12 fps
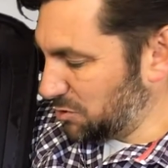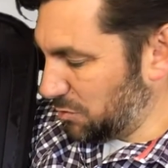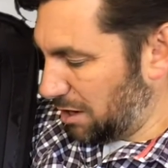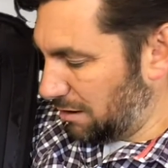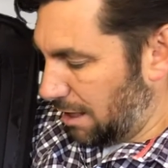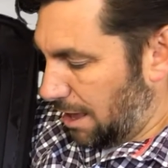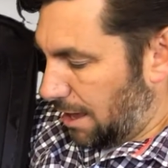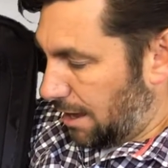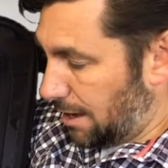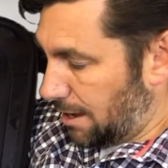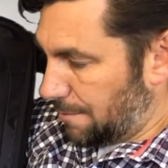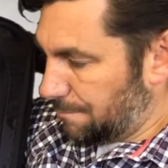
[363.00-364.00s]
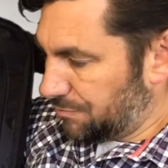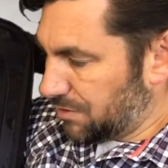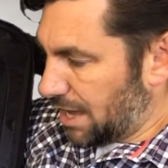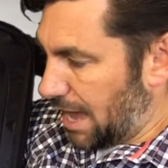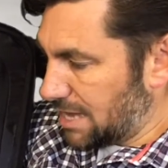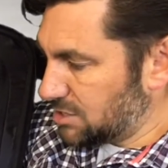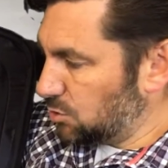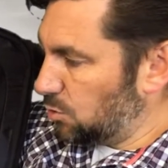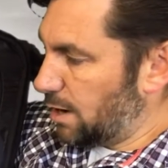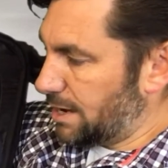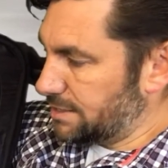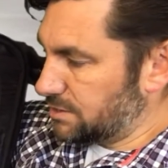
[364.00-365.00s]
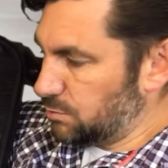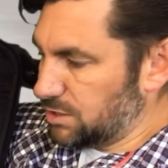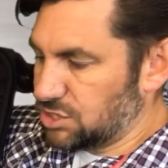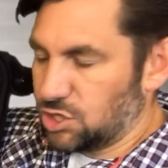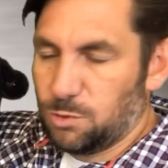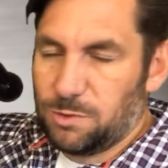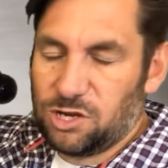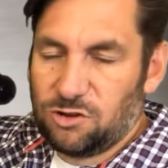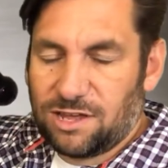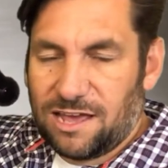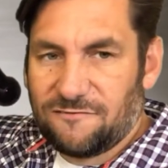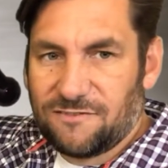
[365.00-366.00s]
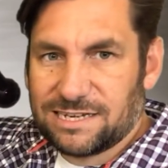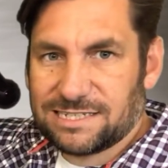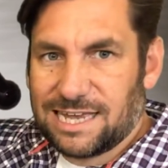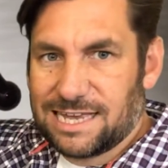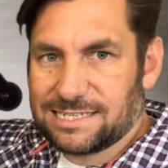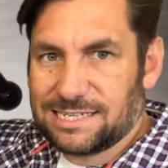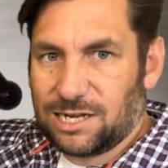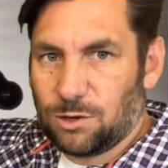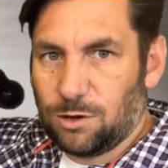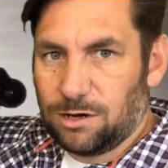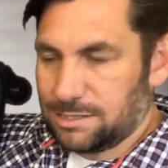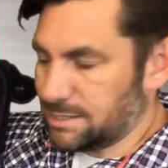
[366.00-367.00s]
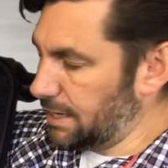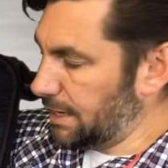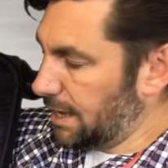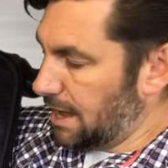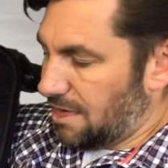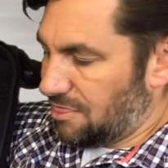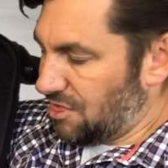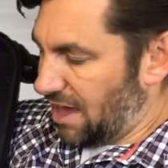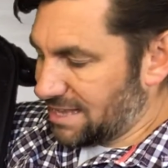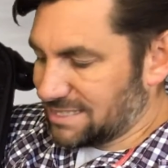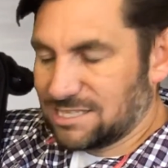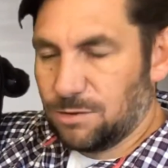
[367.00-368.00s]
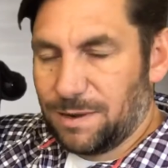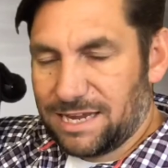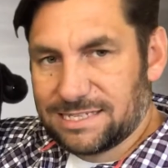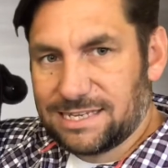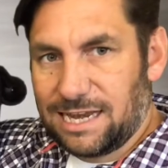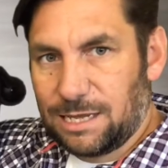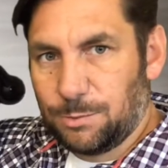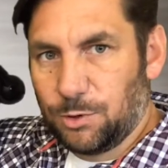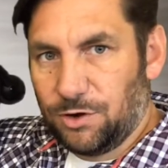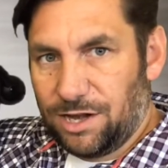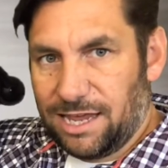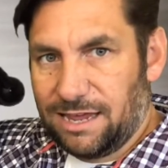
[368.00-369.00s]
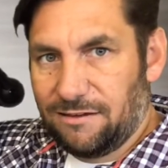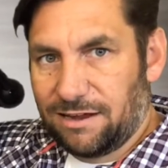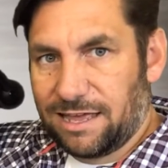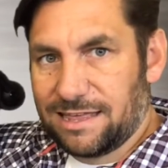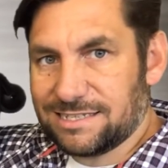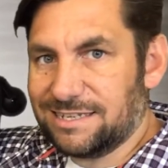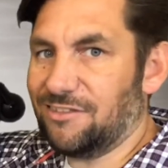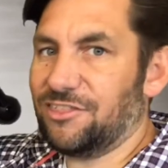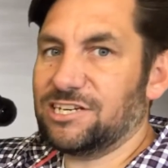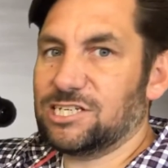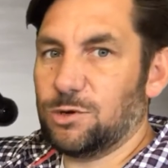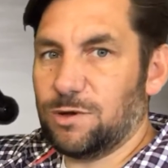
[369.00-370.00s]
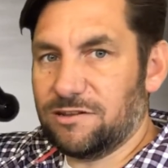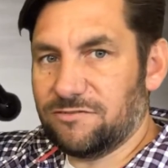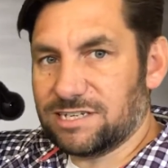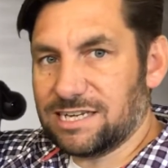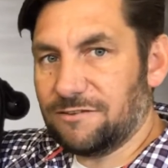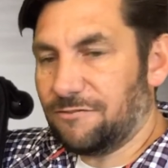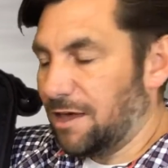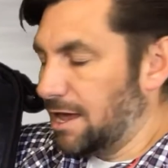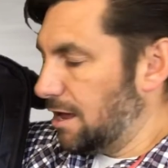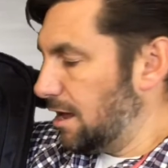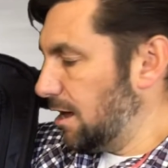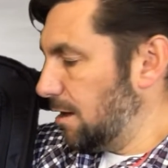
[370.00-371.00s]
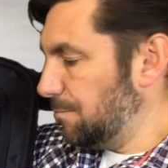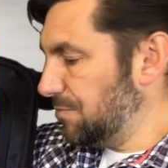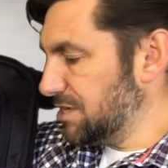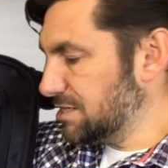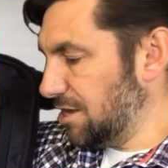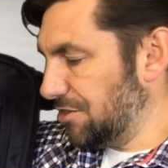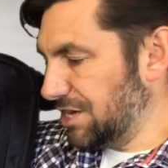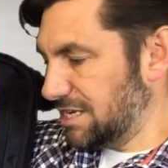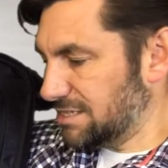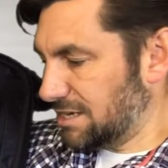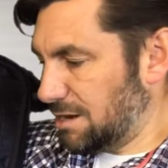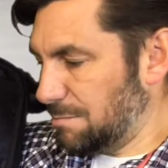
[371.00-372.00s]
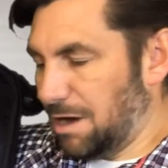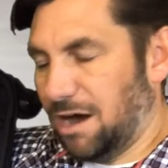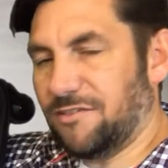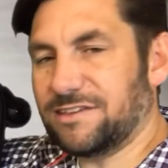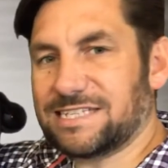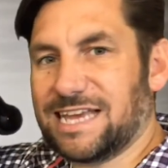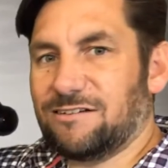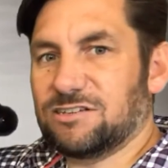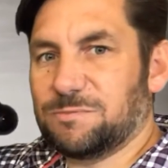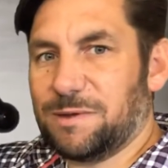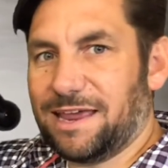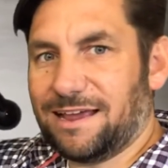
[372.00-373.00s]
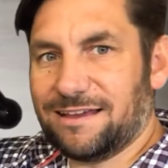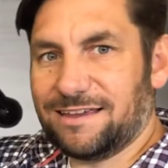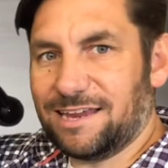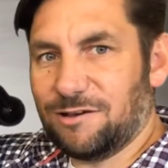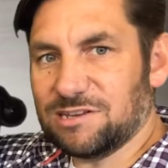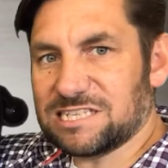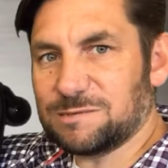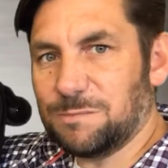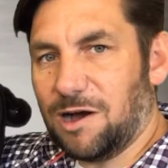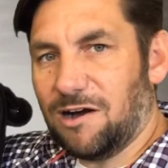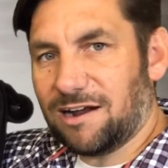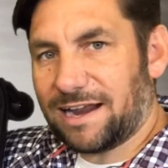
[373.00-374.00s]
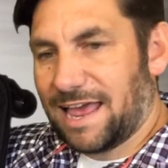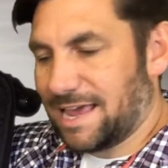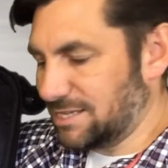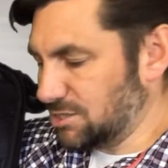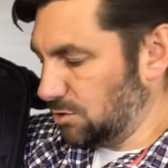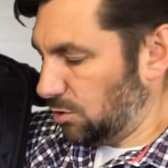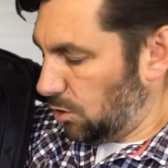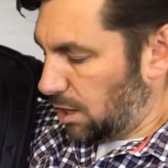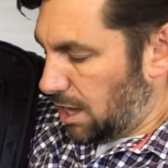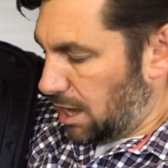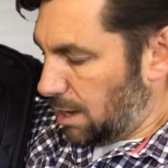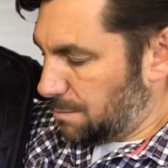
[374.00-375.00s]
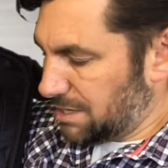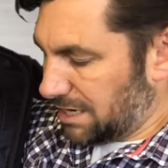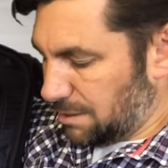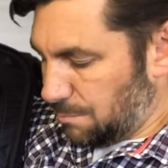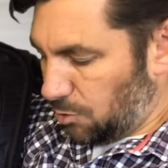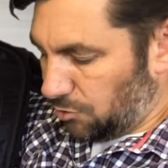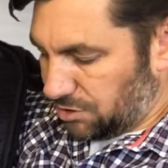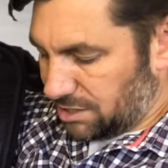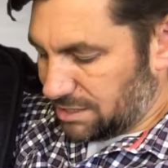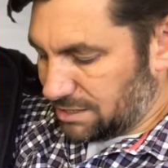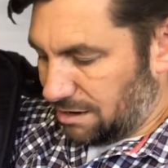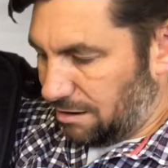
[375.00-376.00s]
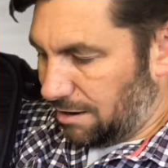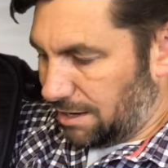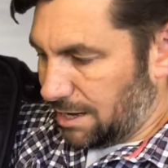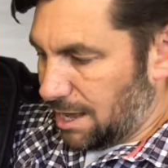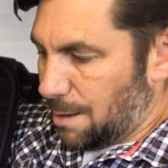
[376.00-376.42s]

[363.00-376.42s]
as well. As always with TUMI, you get fantastic quality. That's the big selling point here. Okay, there's nothing too innovative. There's nothing that's going to mark this out as being a smart case or a particularly modern design.